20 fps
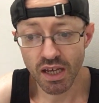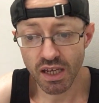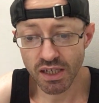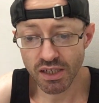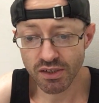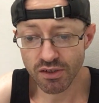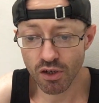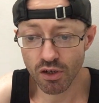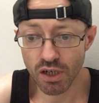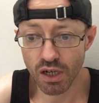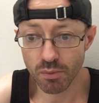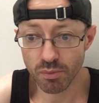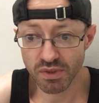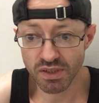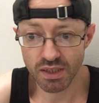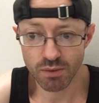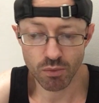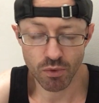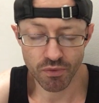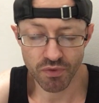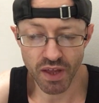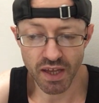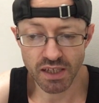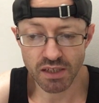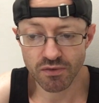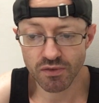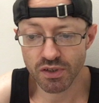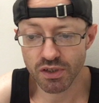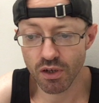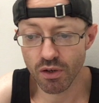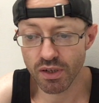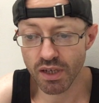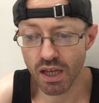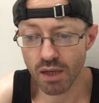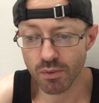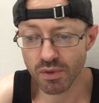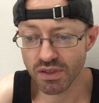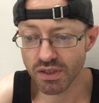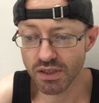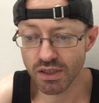He showed up, he said, well, thanks for showing
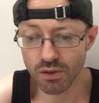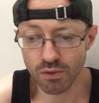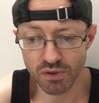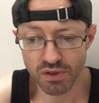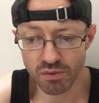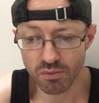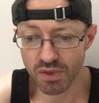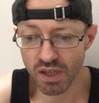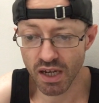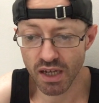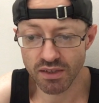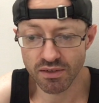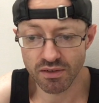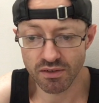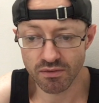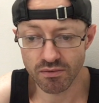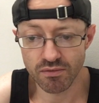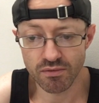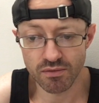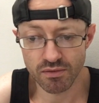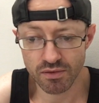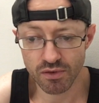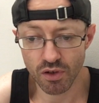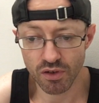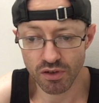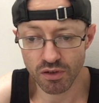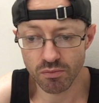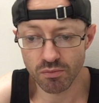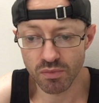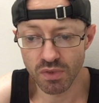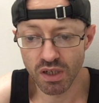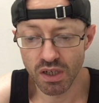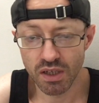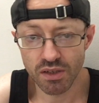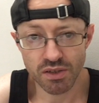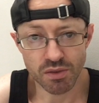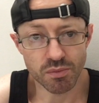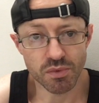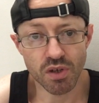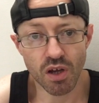up, because he killed some guards and got them
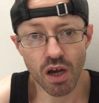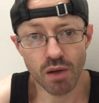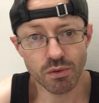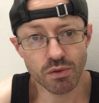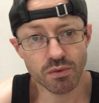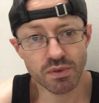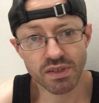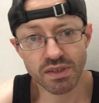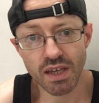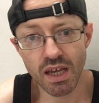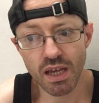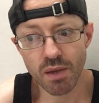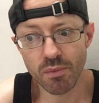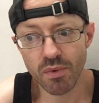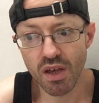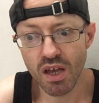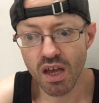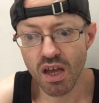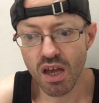some time to escape.